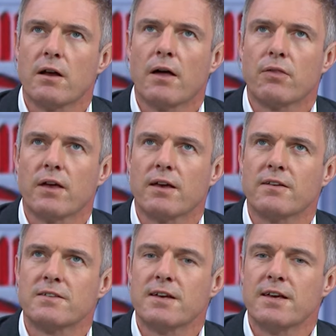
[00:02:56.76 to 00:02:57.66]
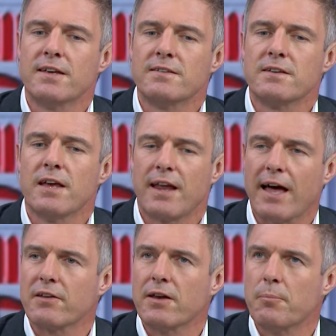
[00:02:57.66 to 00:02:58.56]
I think, is it
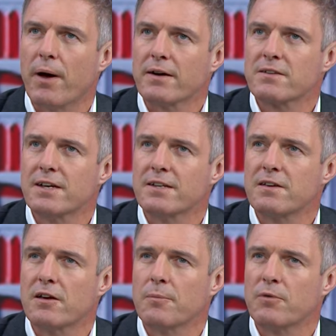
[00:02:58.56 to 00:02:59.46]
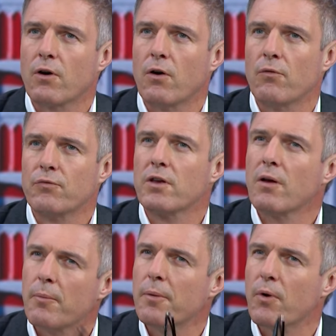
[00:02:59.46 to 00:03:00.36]
had an impact in terms of, you know,
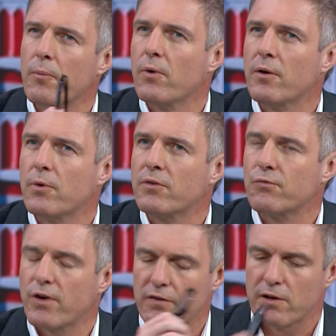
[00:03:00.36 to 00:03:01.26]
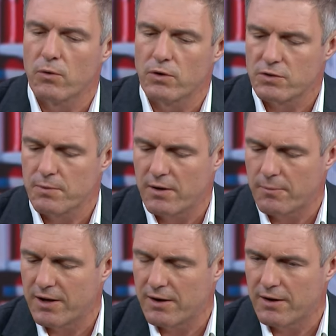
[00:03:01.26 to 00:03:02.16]
I remember when it was first launched
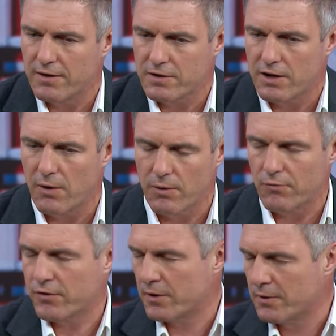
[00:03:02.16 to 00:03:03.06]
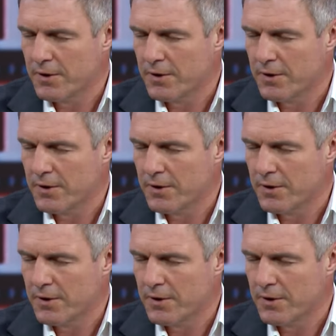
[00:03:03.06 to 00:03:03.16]
many years ago, and obviously